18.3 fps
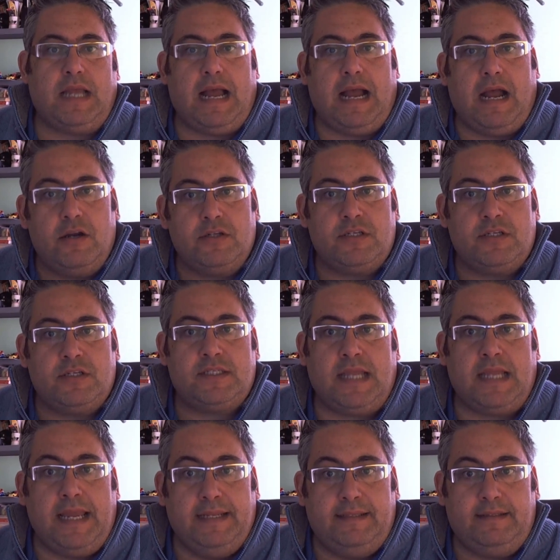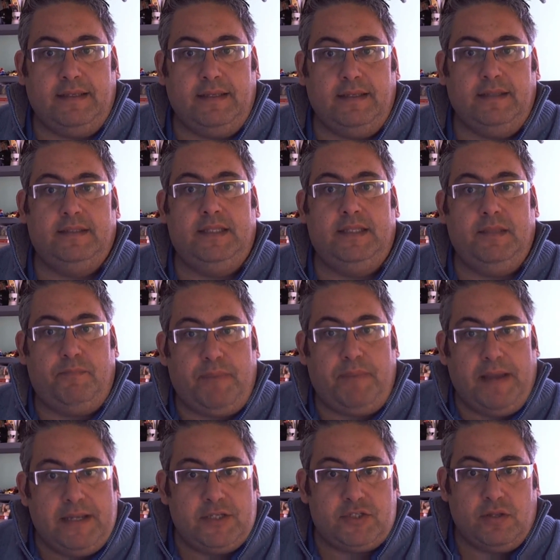Our society
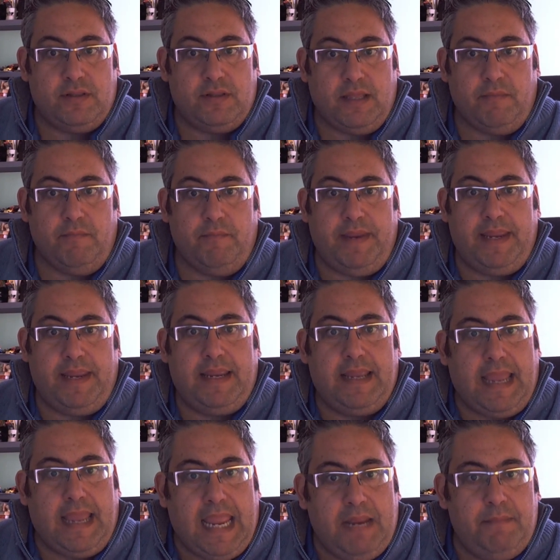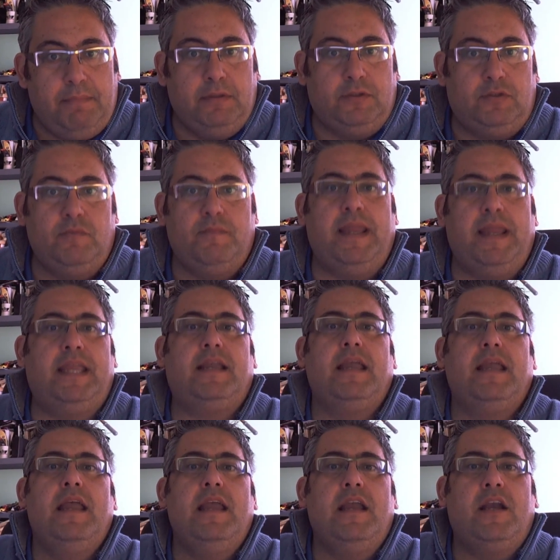depends on them being able to
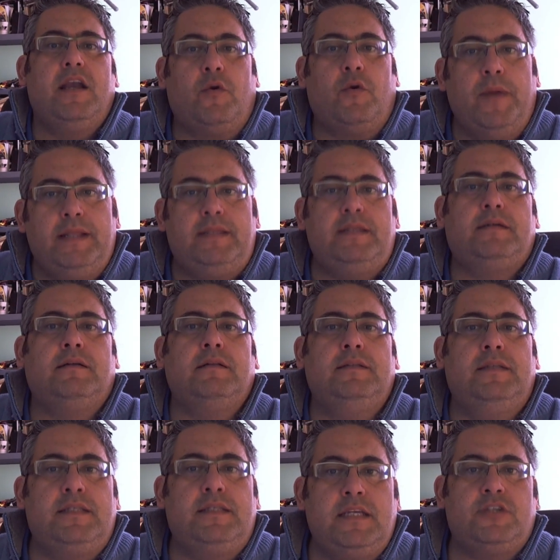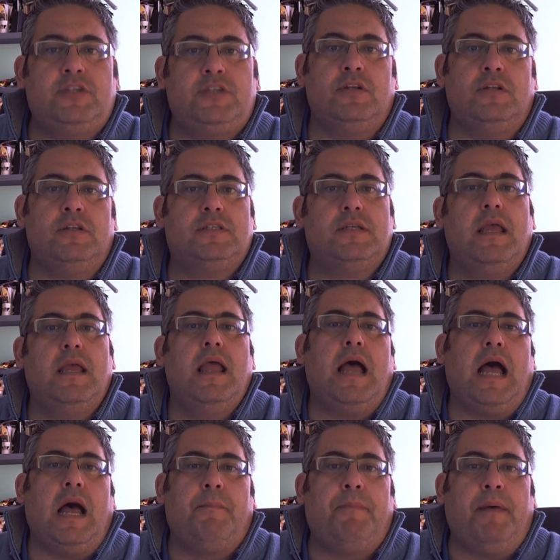make critical decisions
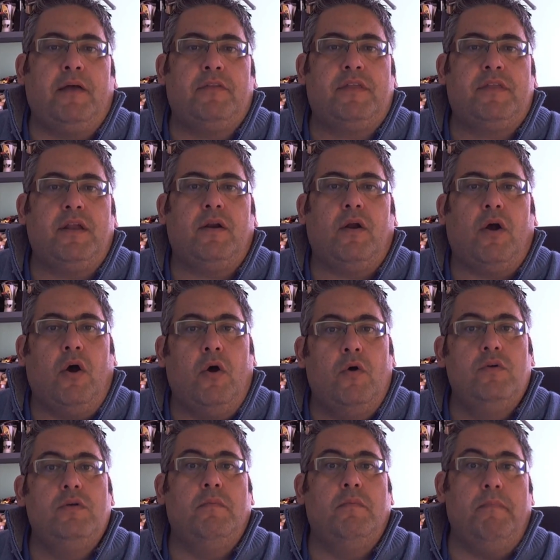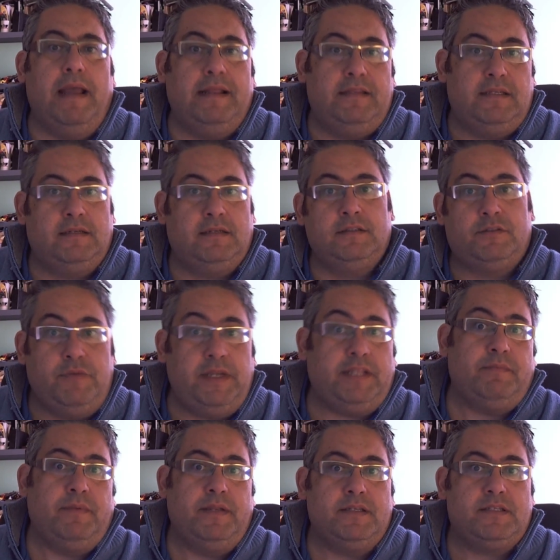about their own medical
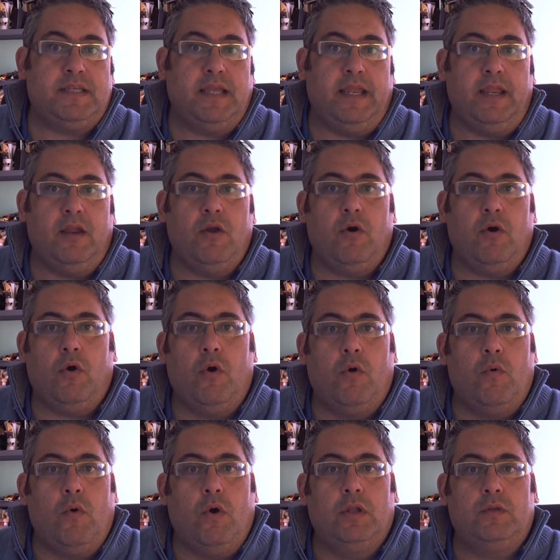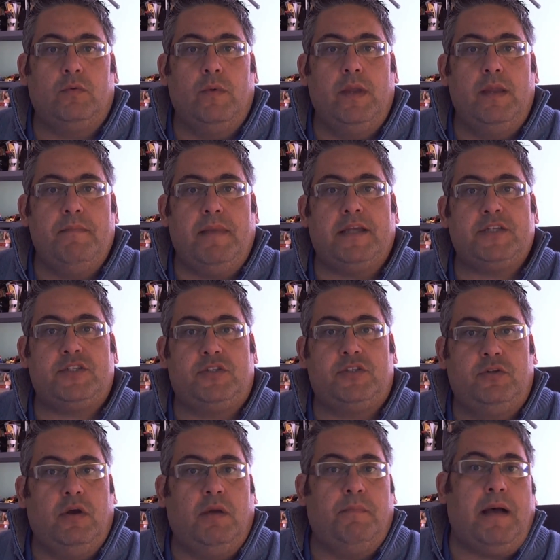treatment, say, or what we
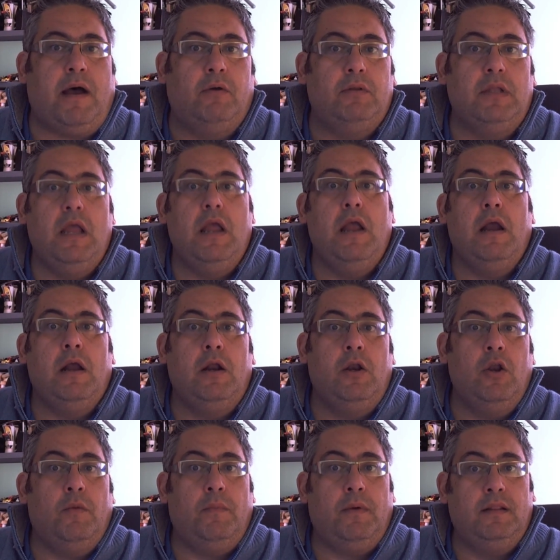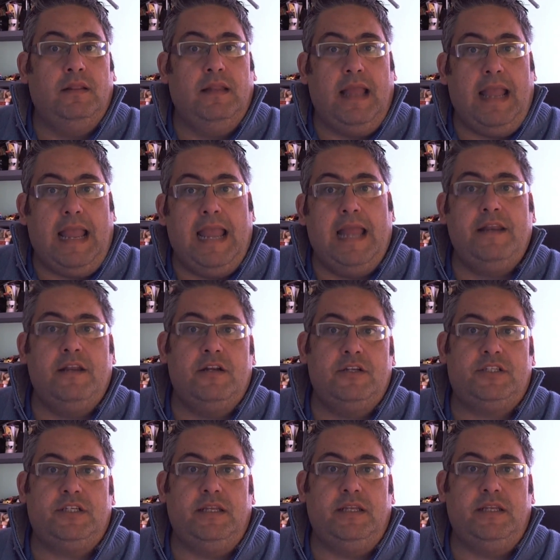must do about global
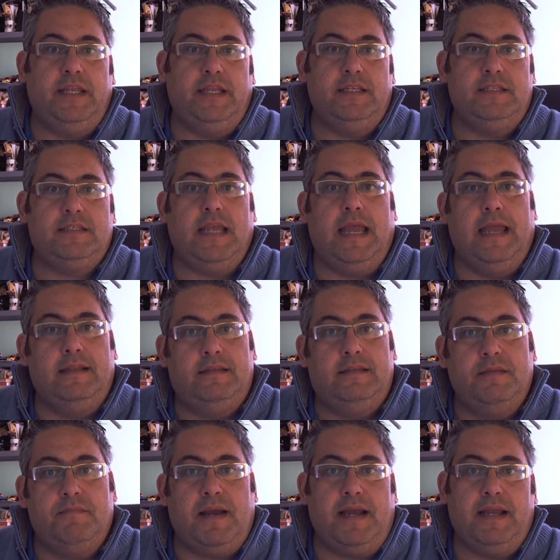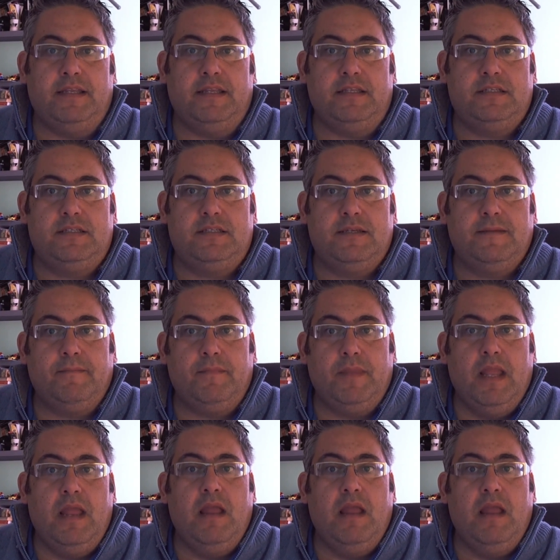energy needs and demands.